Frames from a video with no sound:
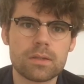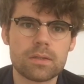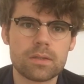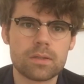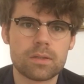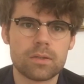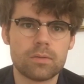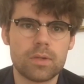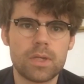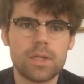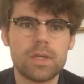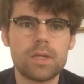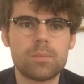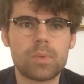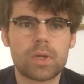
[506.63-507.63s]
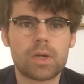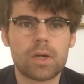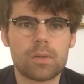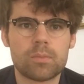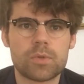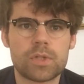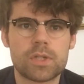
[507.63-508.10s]
So he
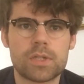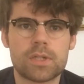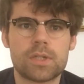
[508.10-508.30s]
becomes a